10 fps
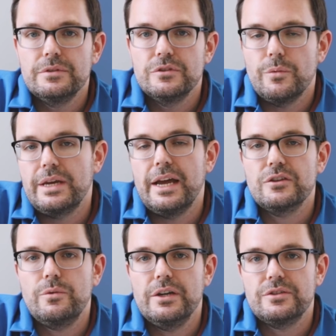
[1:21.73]
So we can
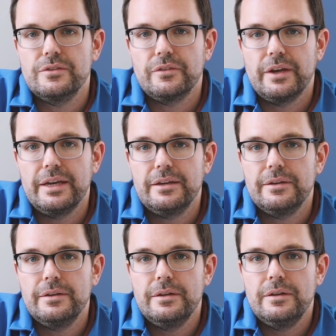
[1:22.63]
ask questions like,
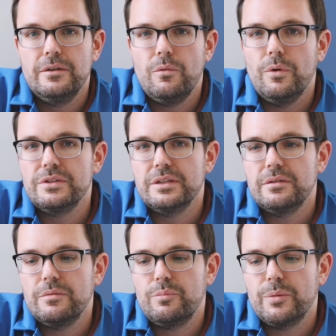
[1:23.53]
was it
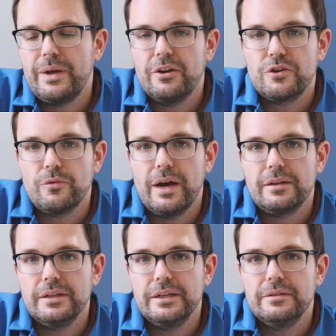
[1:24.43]
prepared
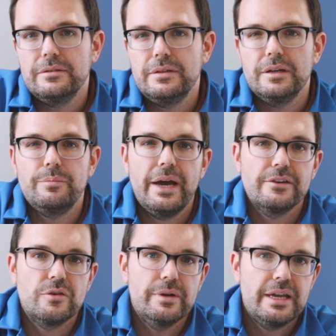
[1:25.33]
correctly? Did it
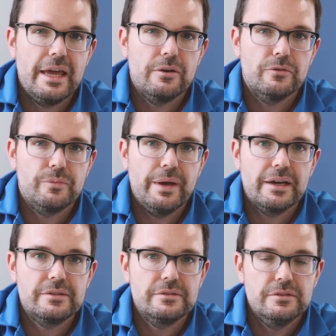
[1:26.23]
pass our mechanical
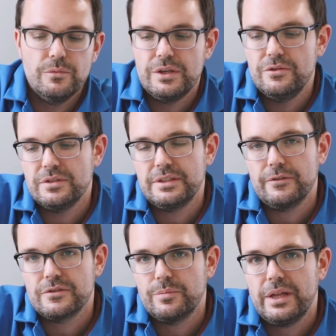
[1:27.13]
specs? Did we use a
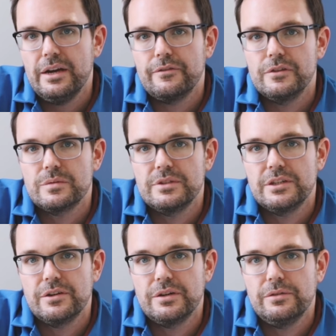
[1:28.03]
different supplier for this
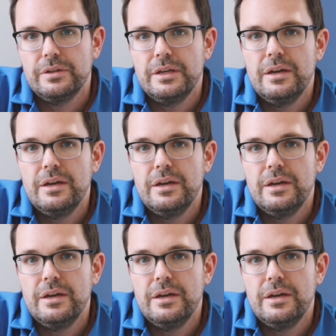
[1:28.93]
material?